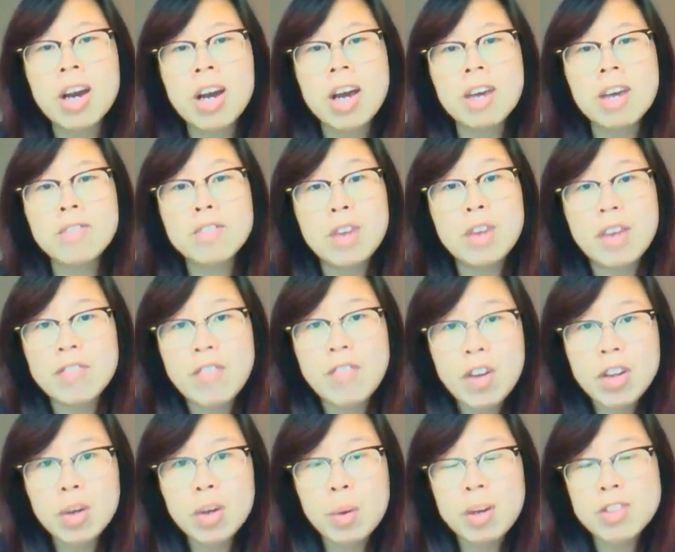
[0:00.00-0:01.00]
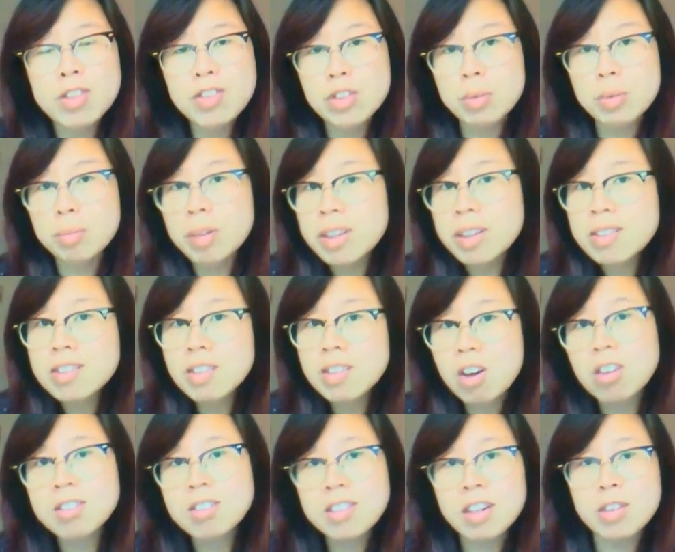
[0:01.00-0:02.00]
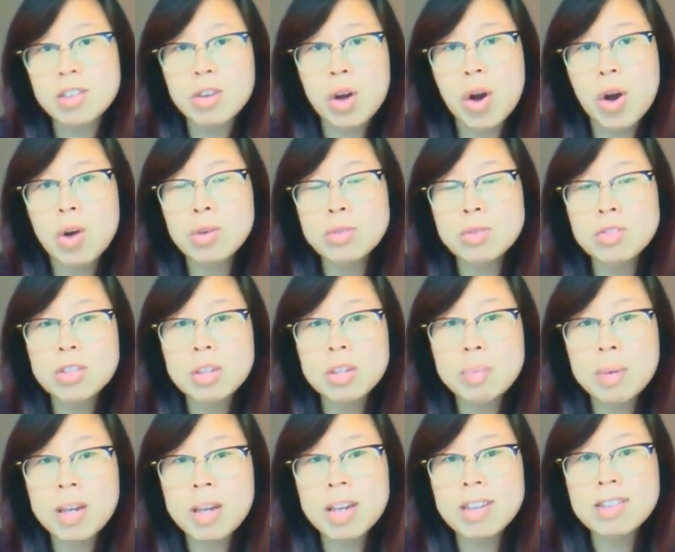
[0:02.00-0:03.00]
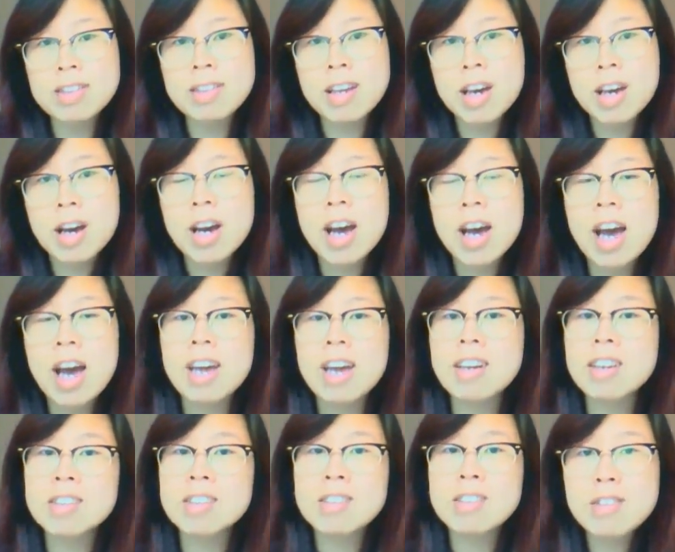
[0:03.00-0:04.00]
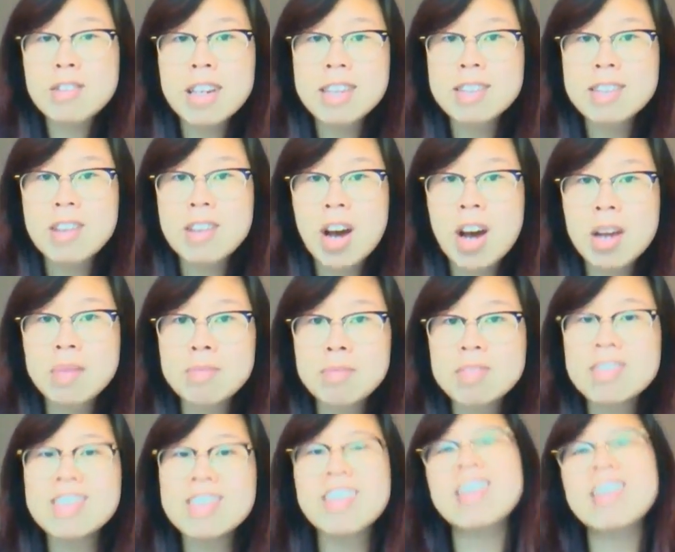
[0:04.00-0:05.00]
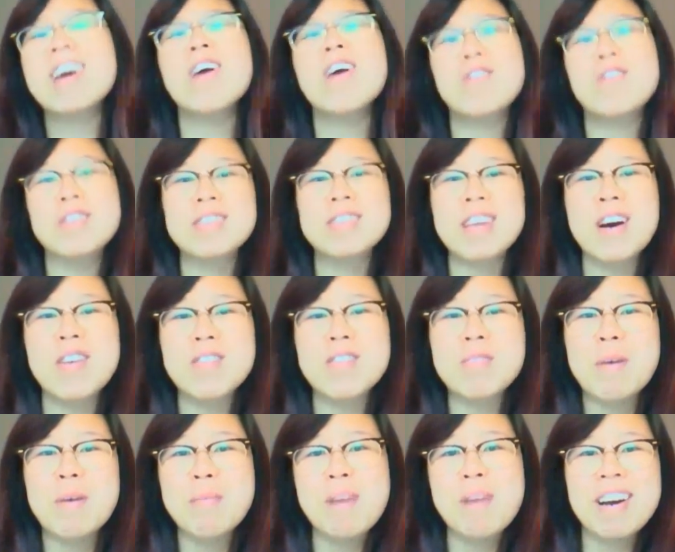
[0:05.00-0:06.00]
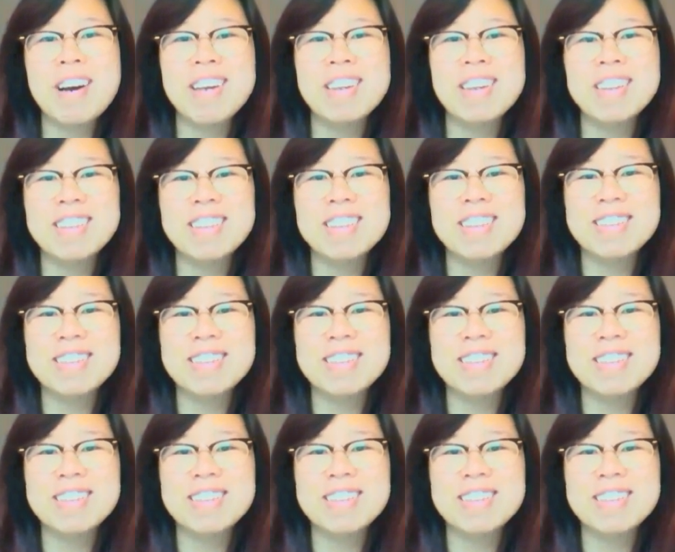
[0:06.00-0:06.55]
If you have further questions, please contact your own GPs. And until next time, take care of yourself. Bye bye.